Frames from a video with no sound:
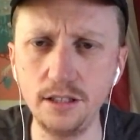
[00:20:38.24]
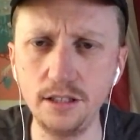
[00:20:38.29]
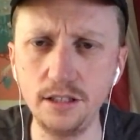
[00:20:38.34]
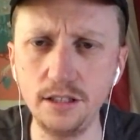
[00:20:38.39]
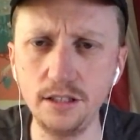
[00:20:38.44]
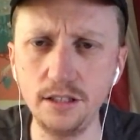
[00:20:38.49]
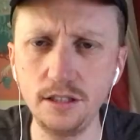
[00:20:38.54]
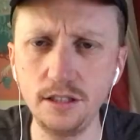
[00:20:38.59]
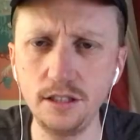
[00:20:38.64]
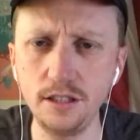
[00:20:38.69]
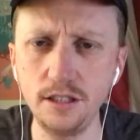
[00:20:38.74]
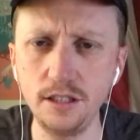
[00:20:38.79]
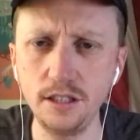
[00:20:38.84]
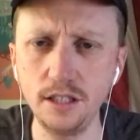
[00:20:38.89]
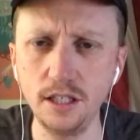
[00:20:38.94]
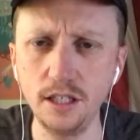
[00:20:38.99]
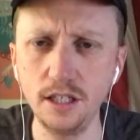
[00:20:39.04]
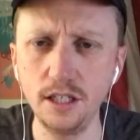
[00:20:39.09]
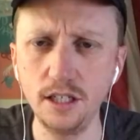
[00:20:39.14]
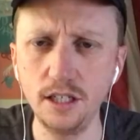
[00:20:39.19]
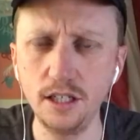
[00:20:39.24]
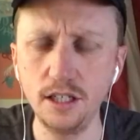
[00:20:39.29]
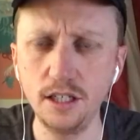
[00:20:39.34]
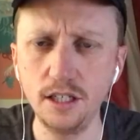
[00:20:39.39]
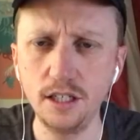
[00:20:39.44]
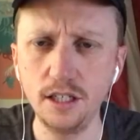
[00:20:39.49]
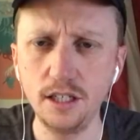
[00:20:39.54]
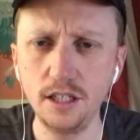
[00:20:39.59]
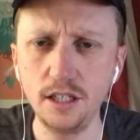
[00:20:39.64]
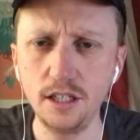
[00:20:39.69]

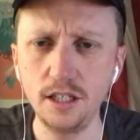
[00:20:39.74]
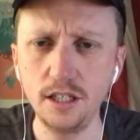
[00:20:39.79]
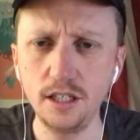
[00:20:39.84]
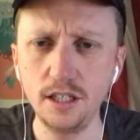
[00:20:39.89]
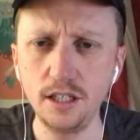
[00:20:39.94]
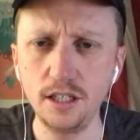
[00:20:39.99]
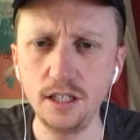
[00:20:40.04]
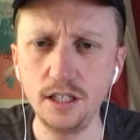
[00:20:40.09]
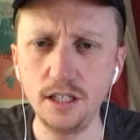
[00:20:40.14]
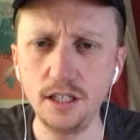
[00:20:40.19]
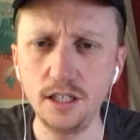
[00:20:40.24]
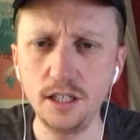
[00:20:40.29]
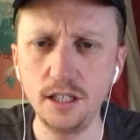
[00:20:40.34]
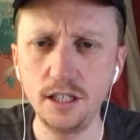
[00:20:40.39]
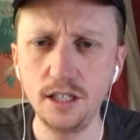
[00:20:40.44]
(no one is talking)